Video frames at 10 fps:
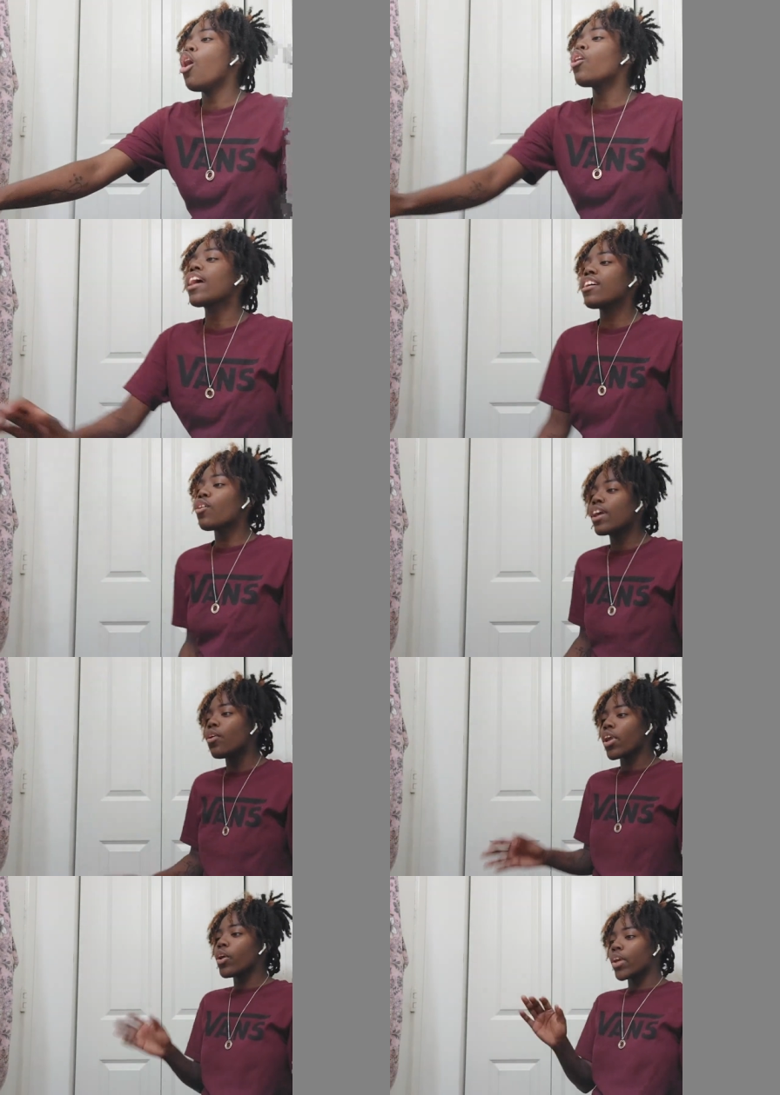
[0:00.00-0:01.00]
Okay.
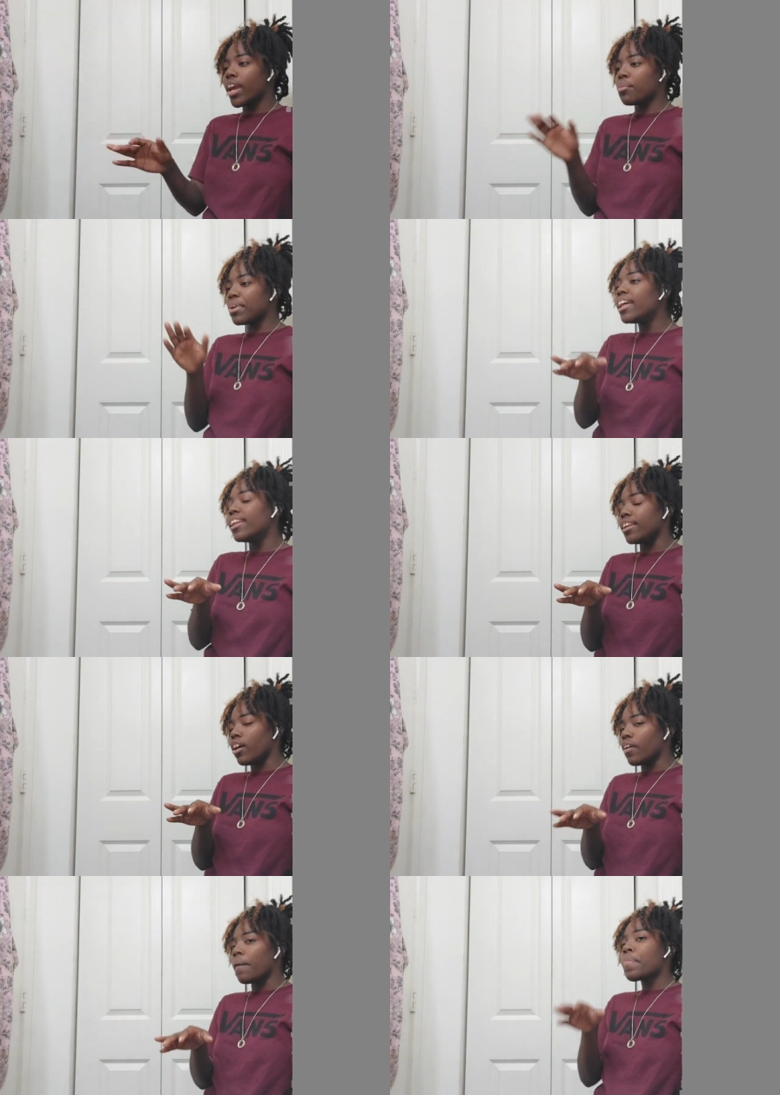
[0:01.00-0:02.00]
I'm getting it,
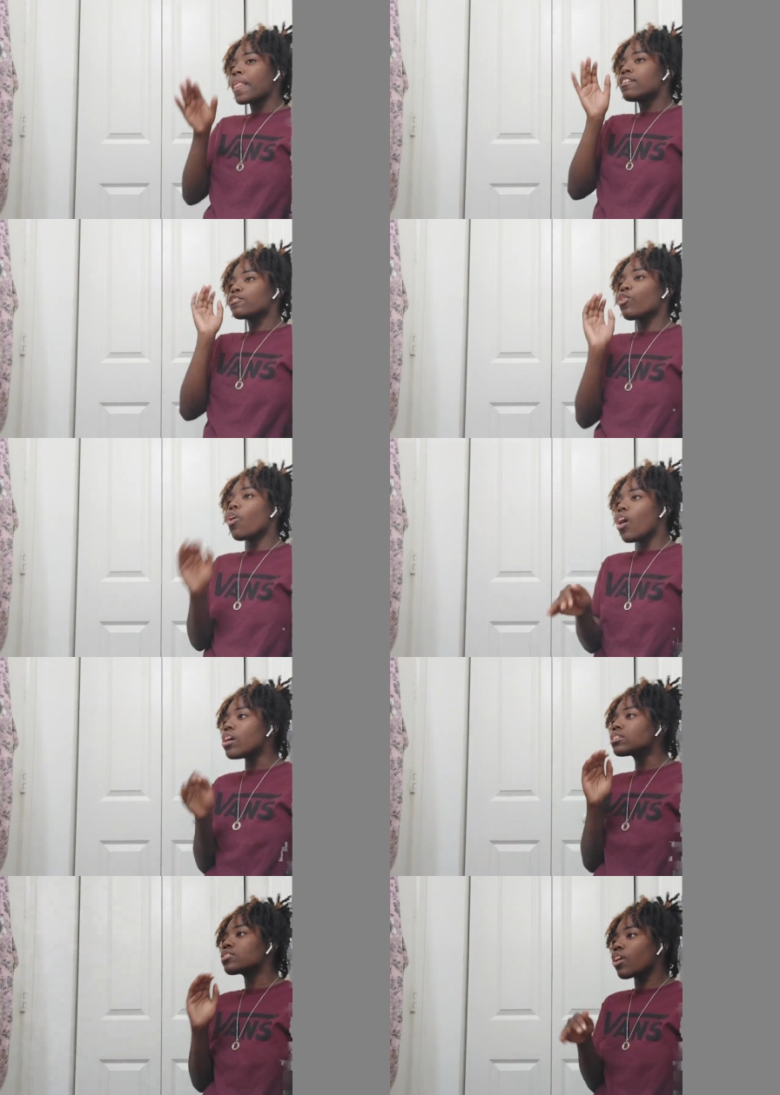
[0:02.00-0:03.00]
y'all. So
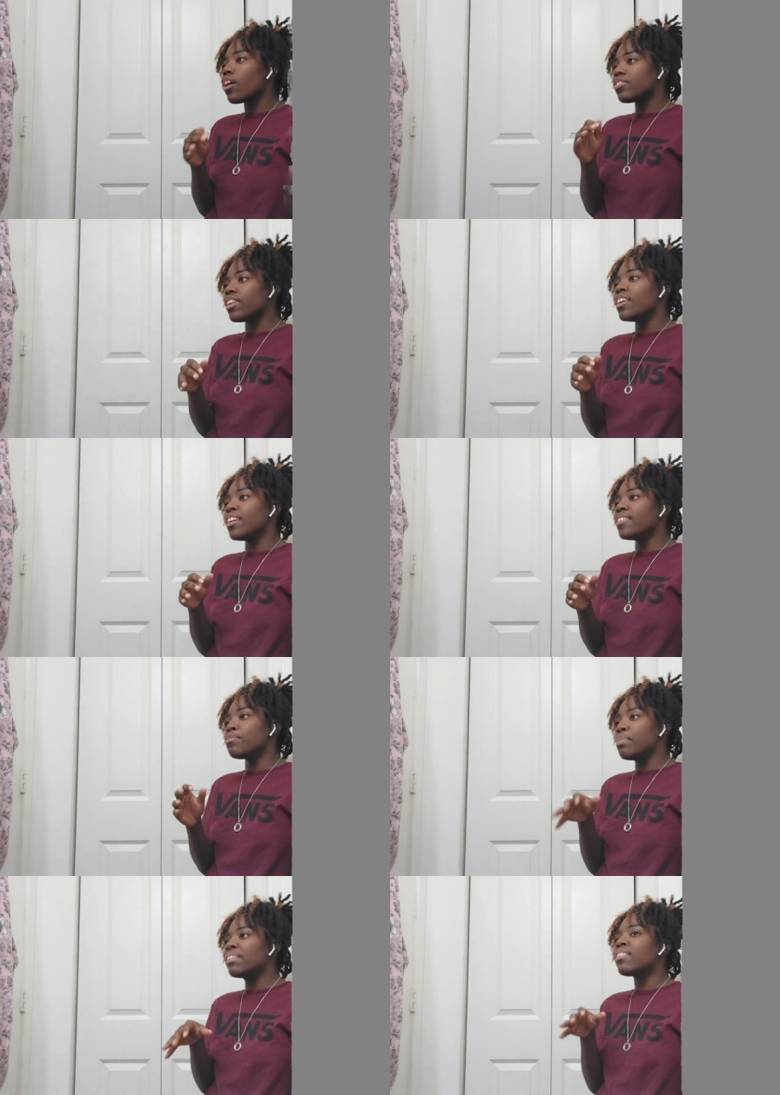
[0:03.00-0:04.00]
All Stars is
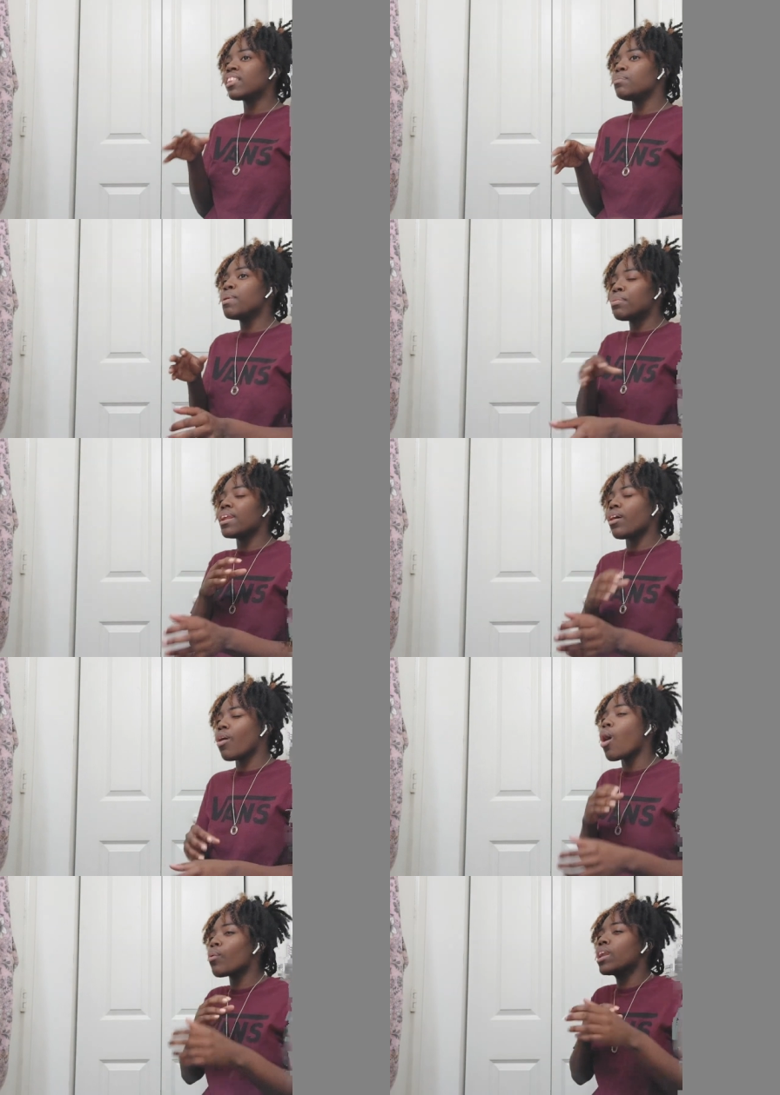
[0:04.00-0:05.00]
basically people that
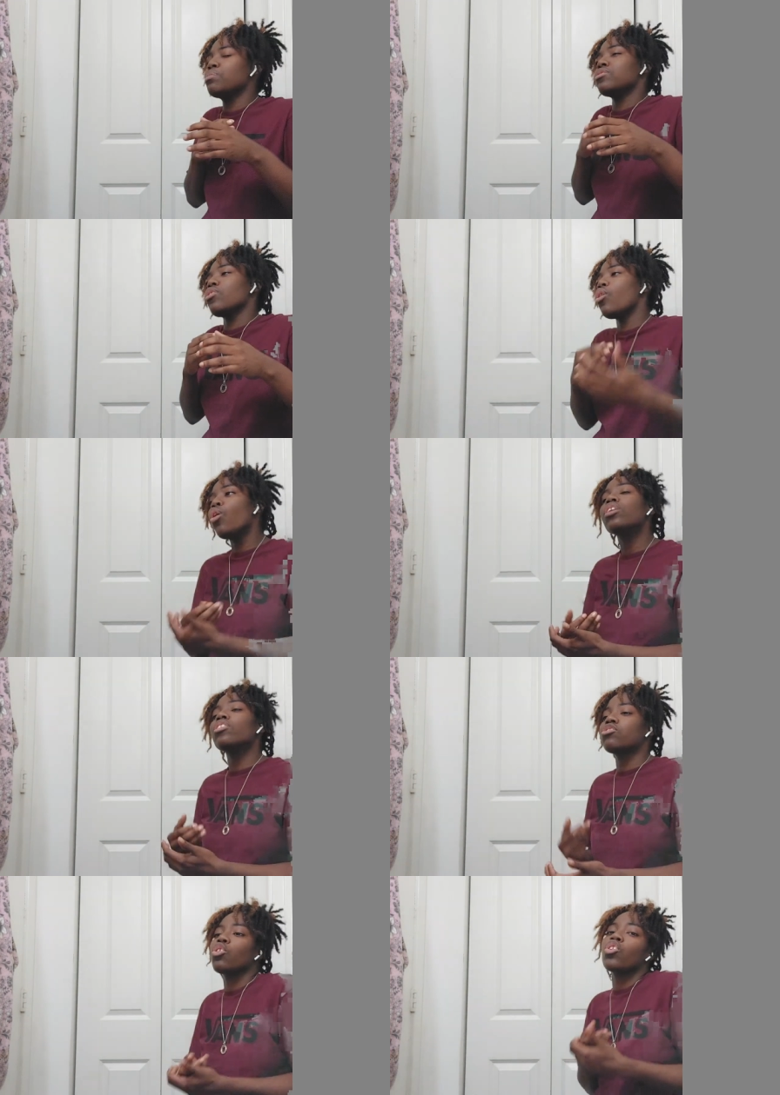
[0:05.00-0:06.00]
already was on
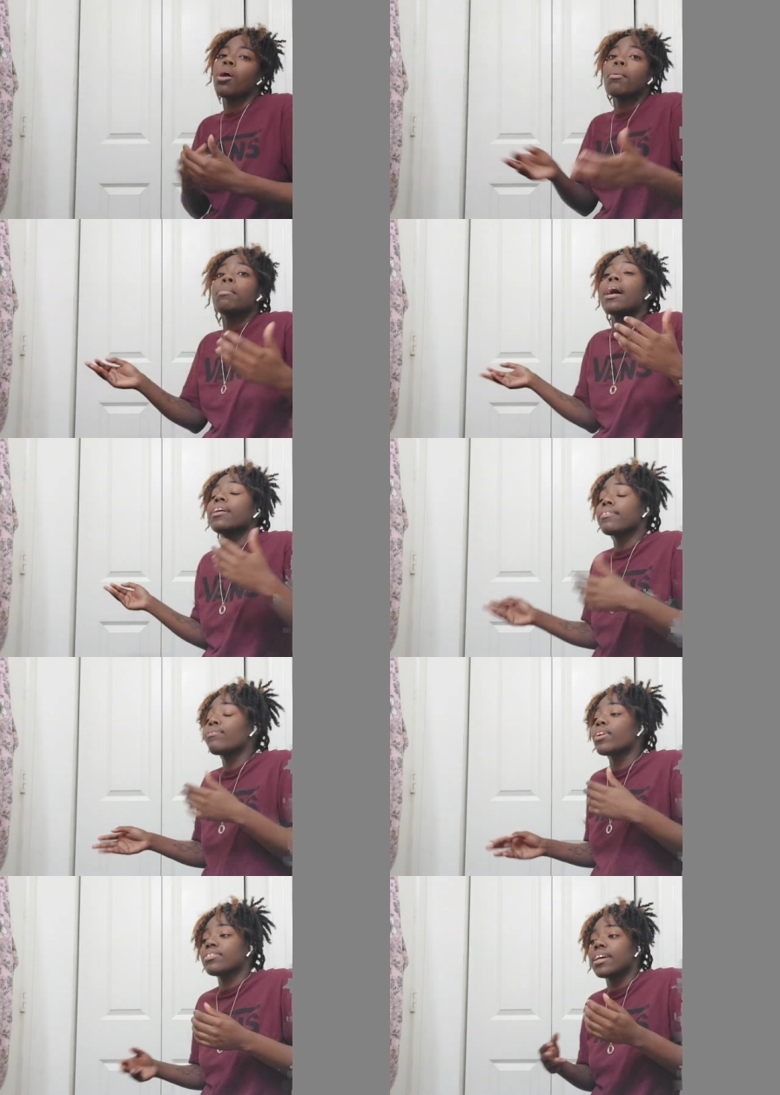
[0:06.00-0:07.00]
the show coming back
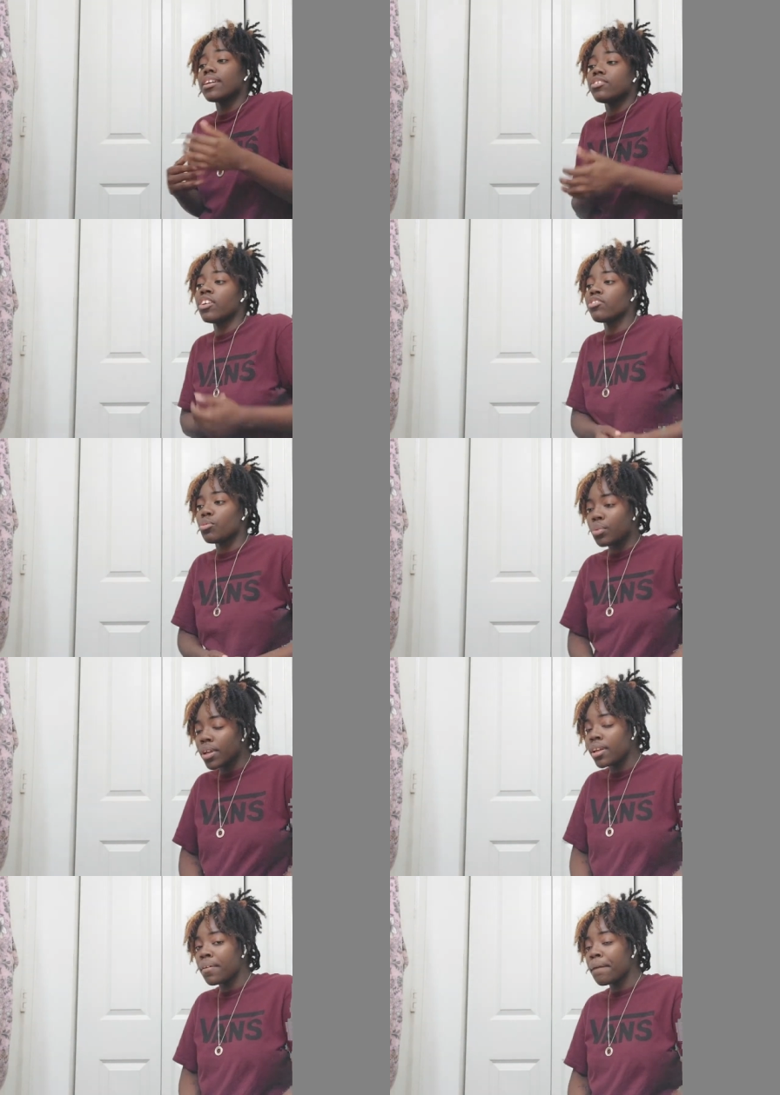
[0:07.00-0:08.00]
for a second chance to
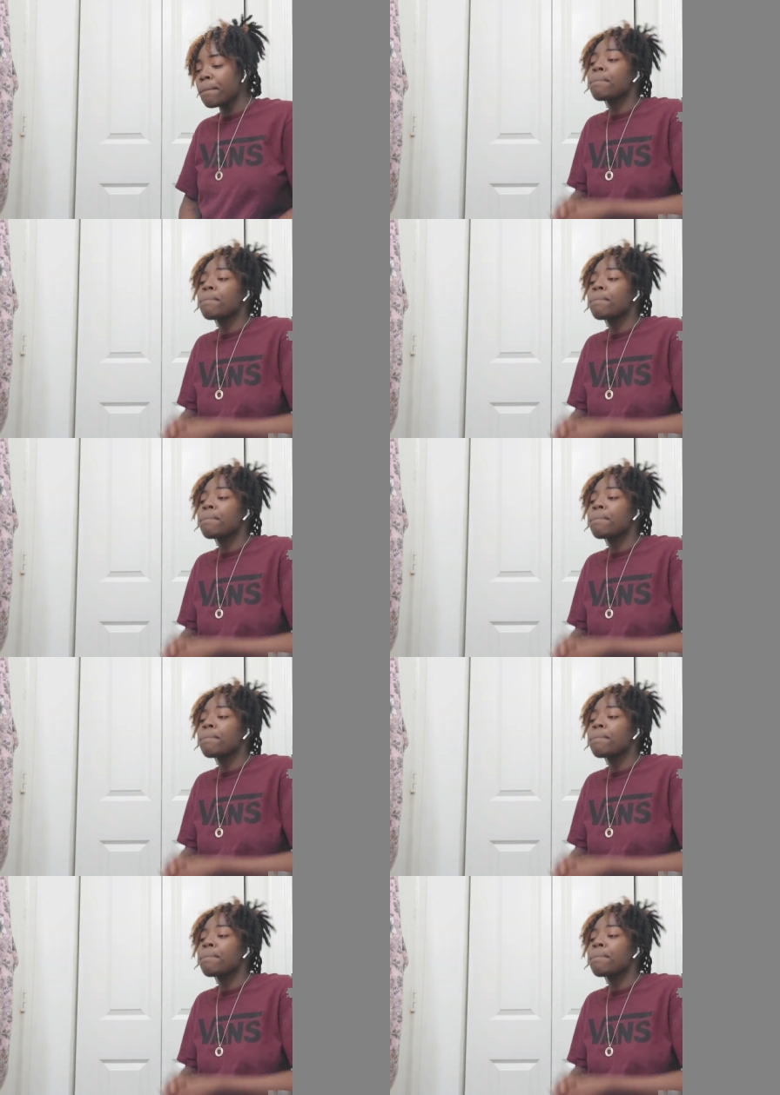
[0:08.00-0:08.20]
win.